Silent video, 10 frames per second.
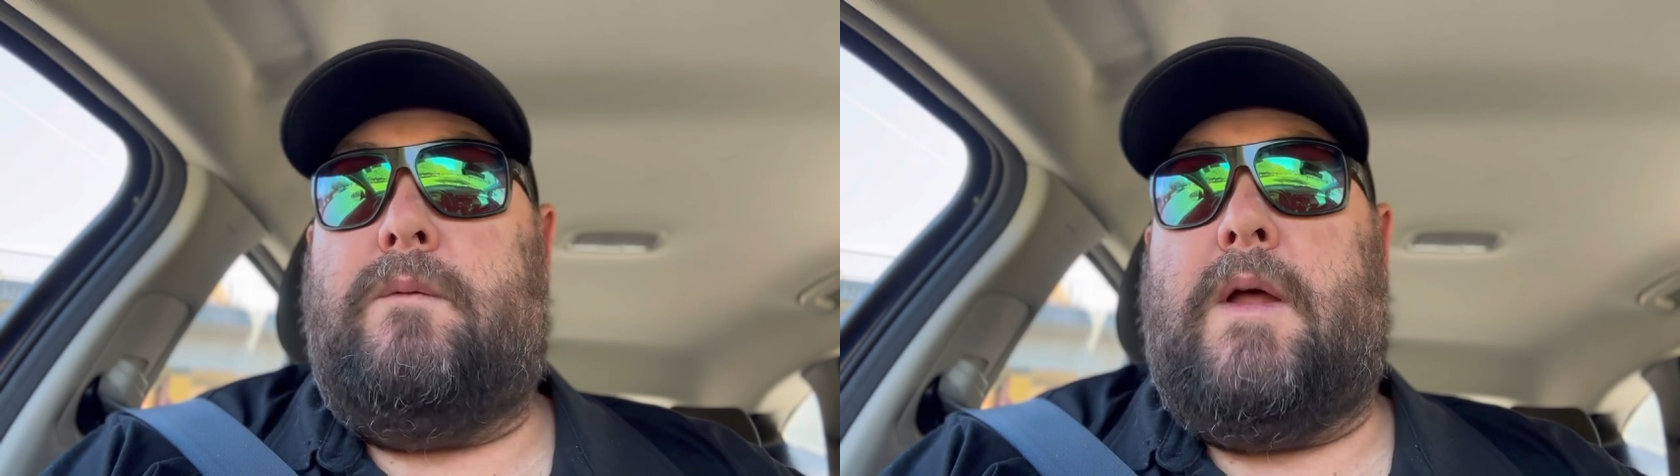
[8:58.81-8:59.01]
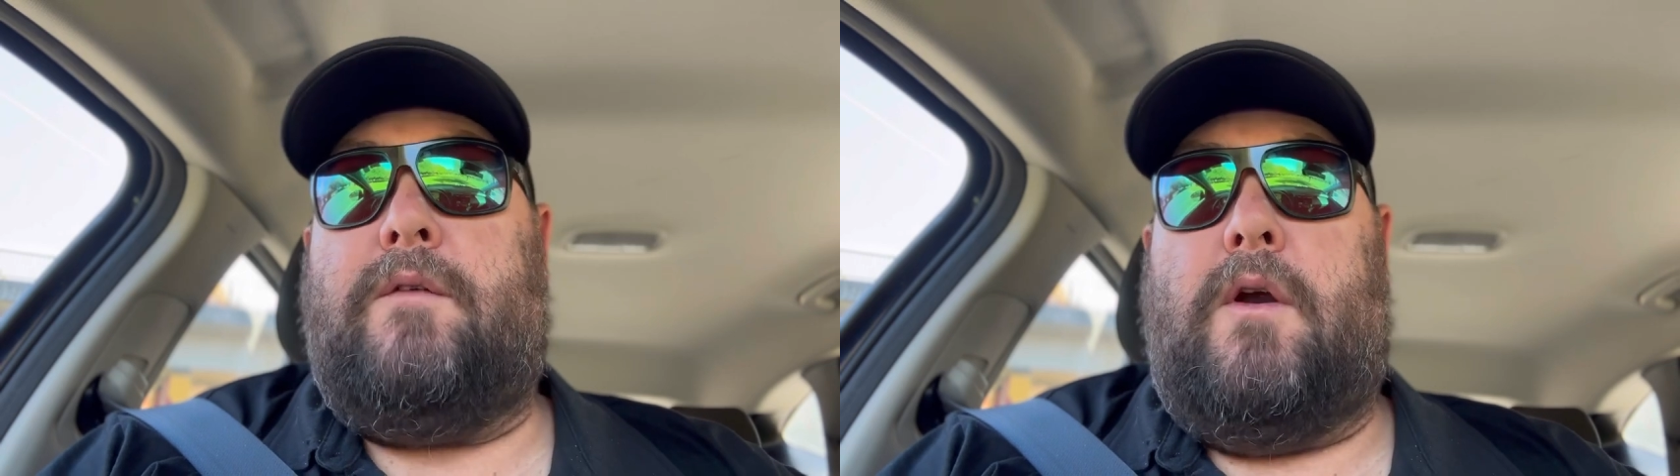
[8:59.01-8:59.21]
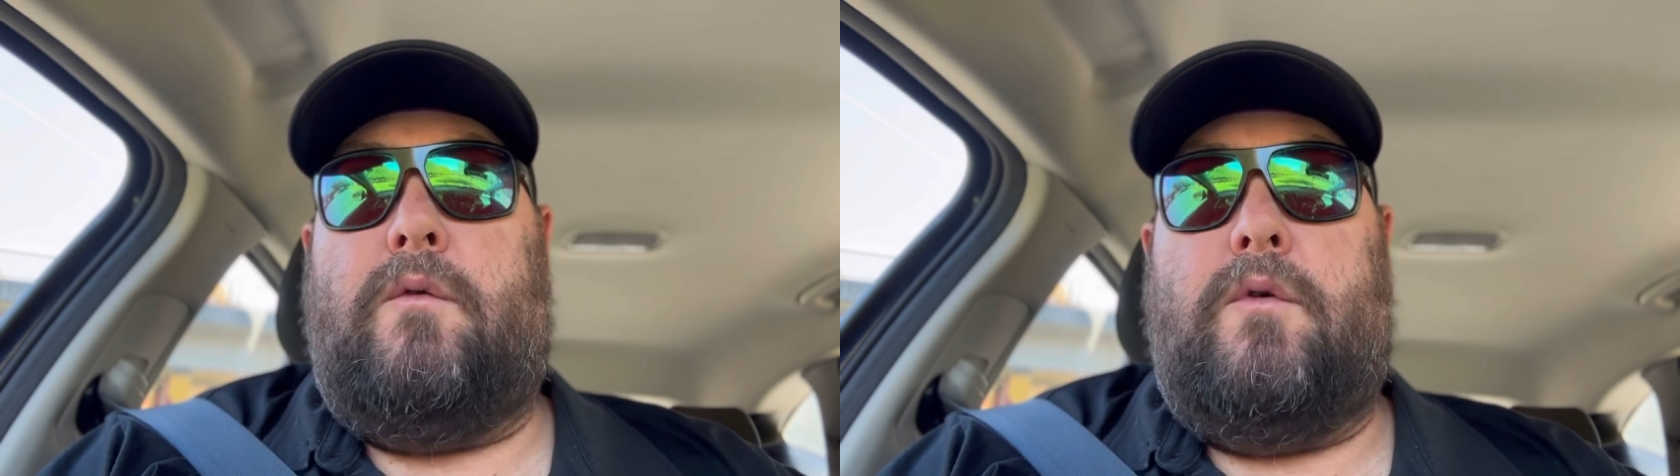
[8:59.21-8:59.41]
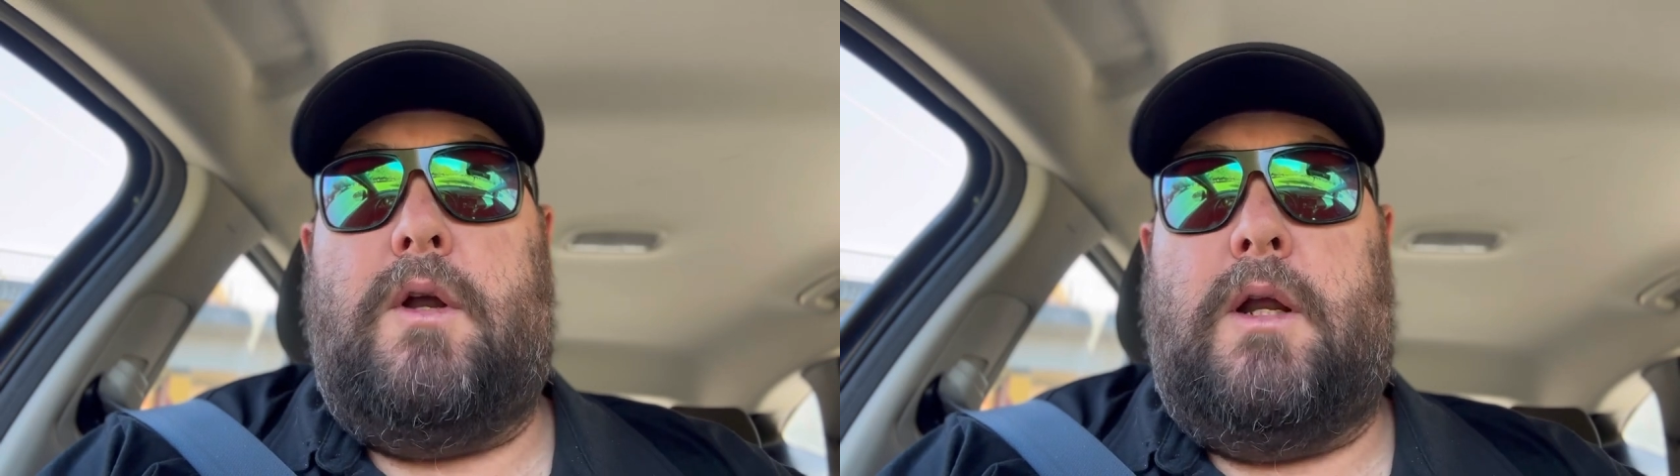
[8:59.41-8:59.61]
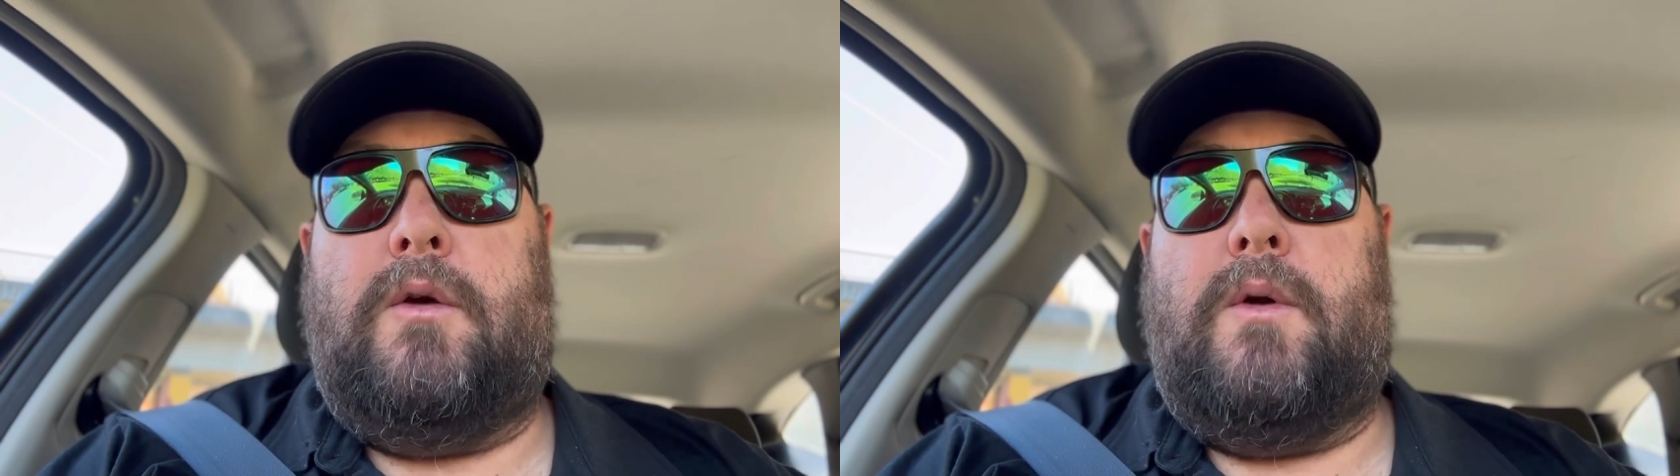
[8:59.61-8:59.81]
got a
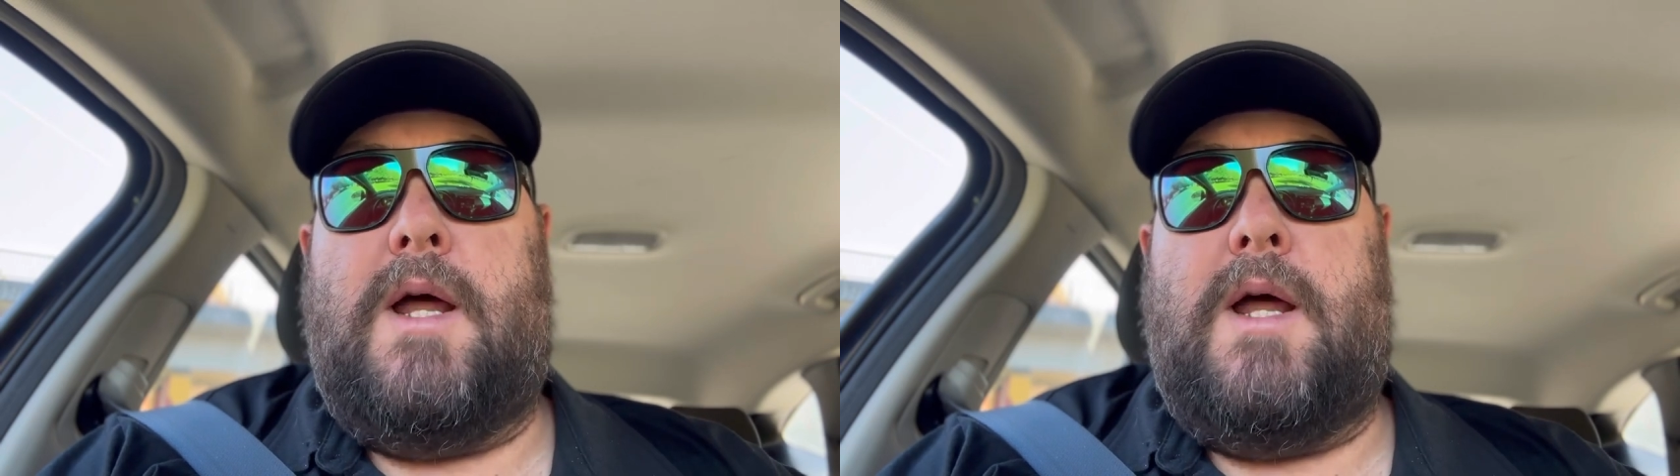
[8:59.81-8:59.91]
really good